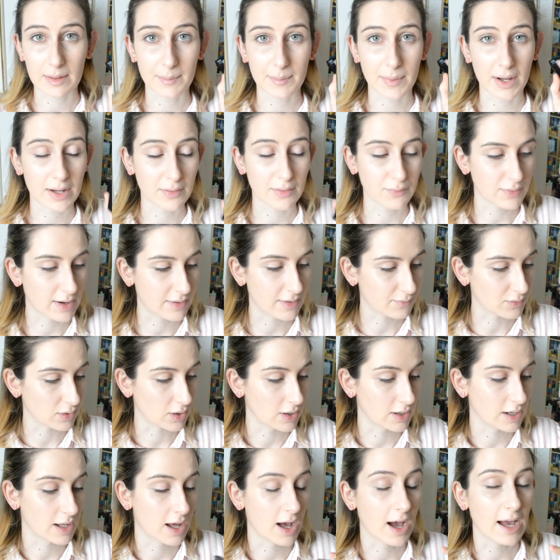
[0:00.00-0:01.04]
by
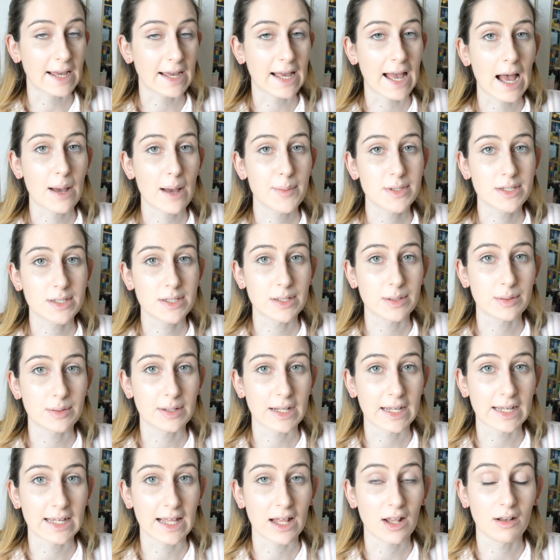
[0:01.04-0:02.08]
Revlon. I
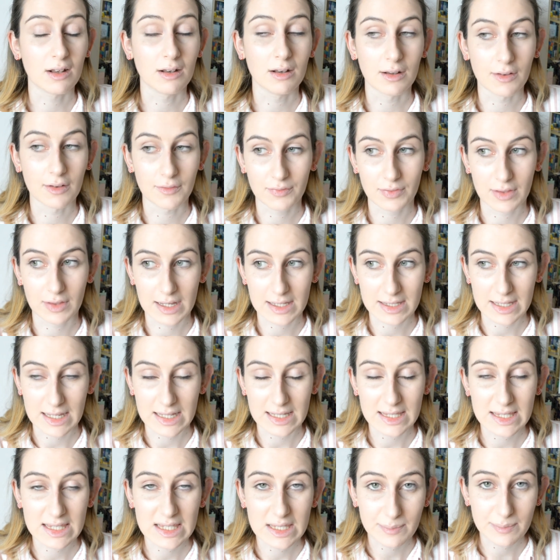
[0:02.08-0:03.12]
absolutely love this,
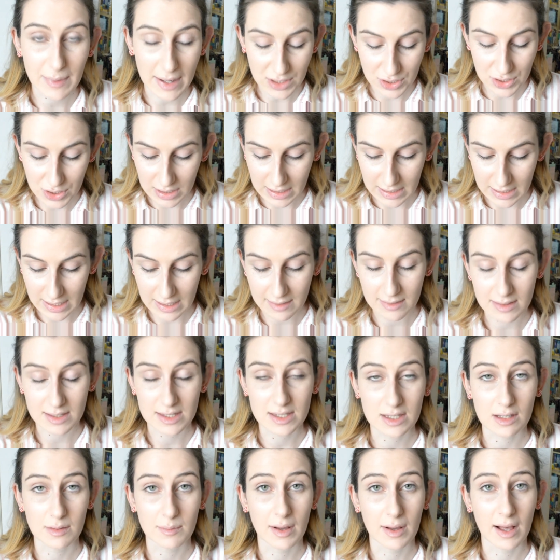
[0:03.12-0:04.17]
especially in the
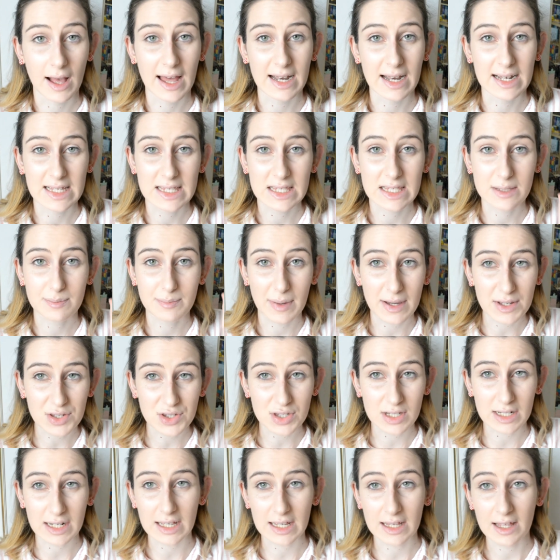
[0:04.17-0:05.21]
summer and
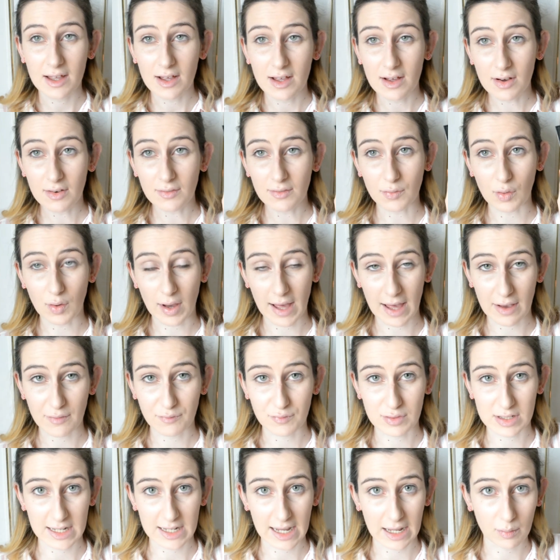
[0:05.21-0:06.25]
especially for
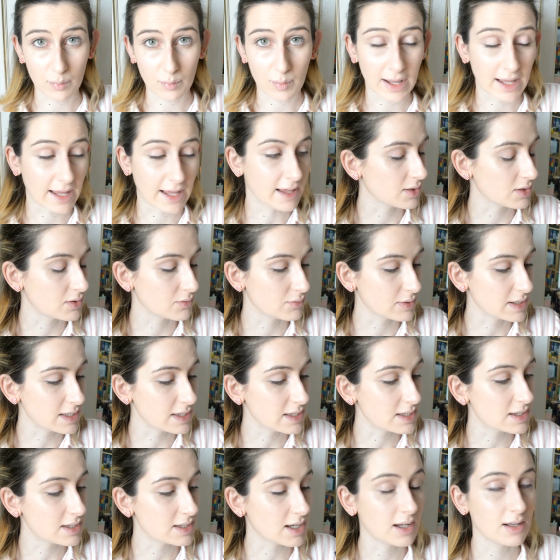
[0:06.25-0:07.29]
everyday wear. The
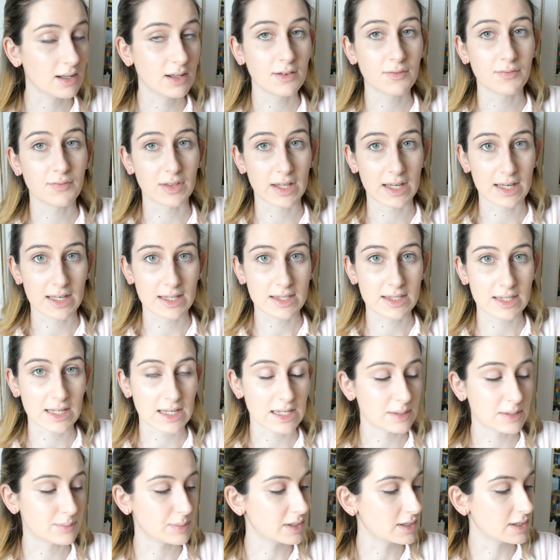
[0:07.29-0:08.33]
reasons I love this
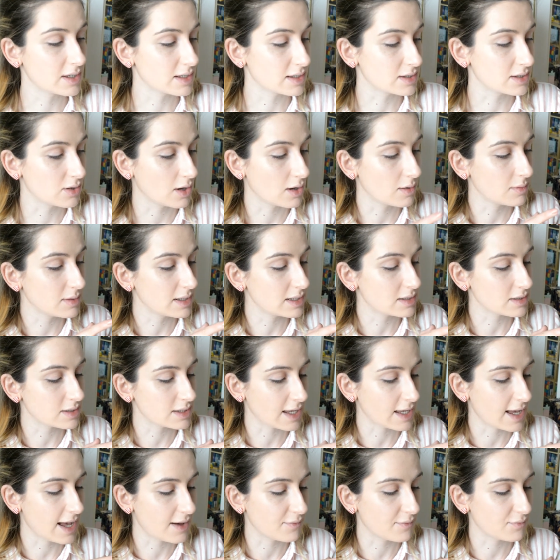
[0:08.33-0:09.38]
is because not only does
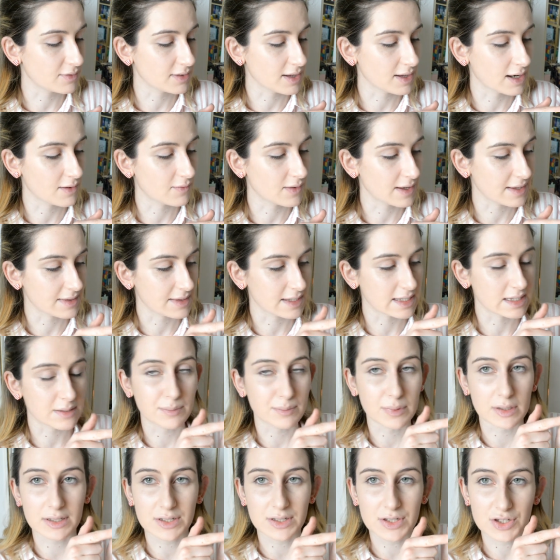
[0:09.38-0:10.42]
it have kind of like these
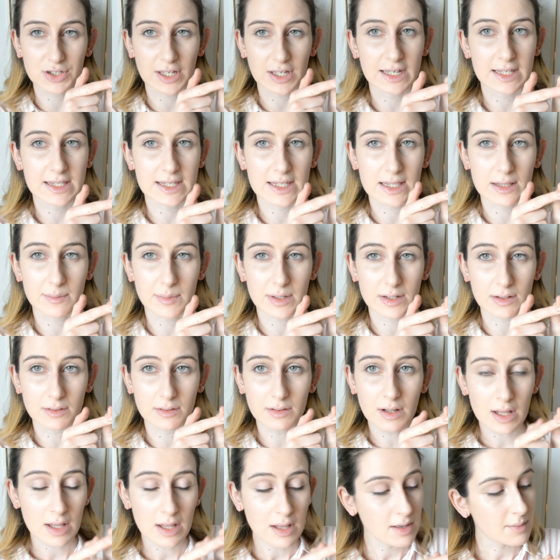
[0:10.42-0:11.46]
blush shades in the middle,
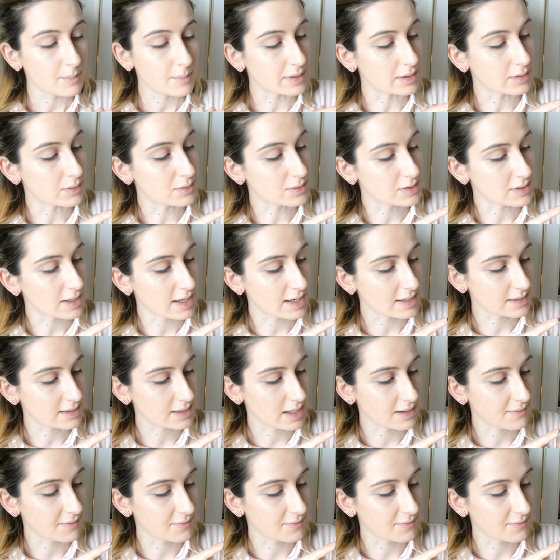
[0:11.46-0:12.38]
but it also has kind of